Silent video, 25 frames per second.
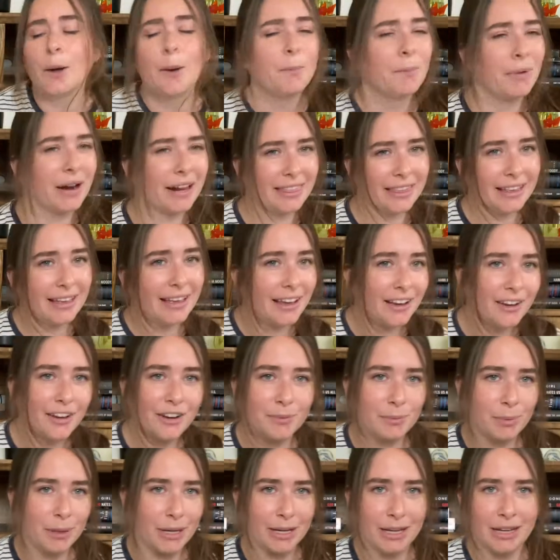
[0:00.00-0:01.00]
but I think it
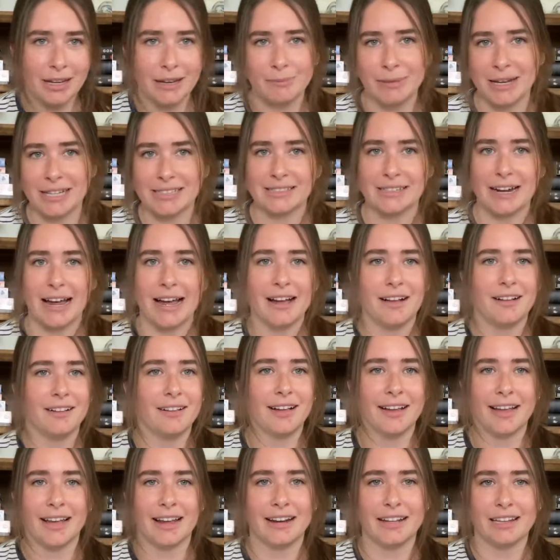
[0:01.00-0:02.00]
could be my style
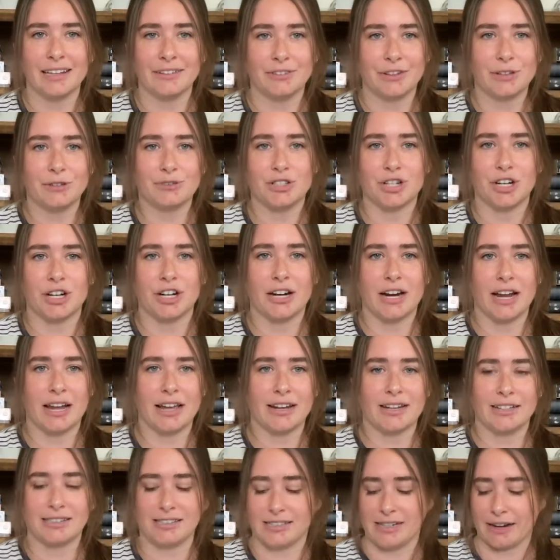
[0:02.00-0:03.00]
again in the future,
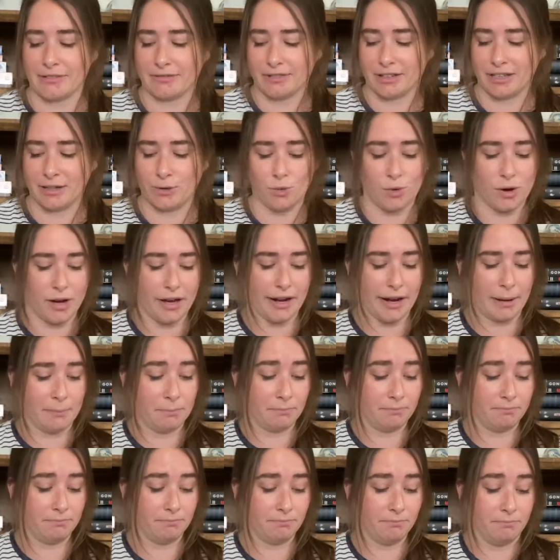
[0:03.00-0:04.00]
and it's definitely one
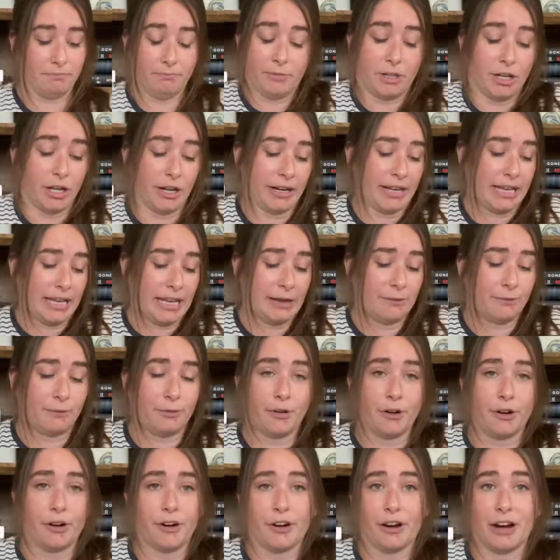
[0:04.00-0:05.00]
I'm going to keep
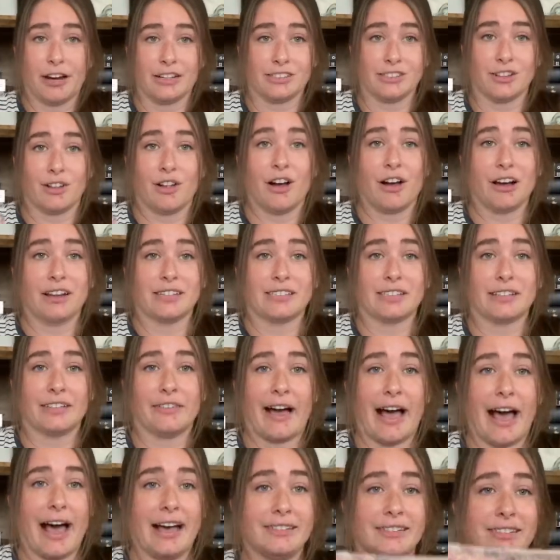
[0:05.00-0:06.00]
for as long as it
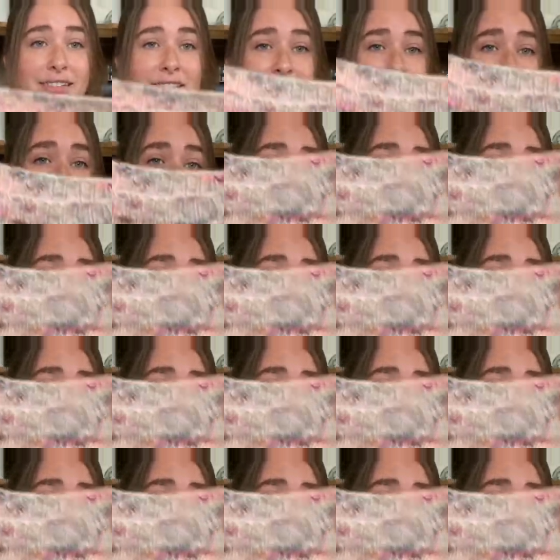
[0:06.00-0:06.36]
lasts.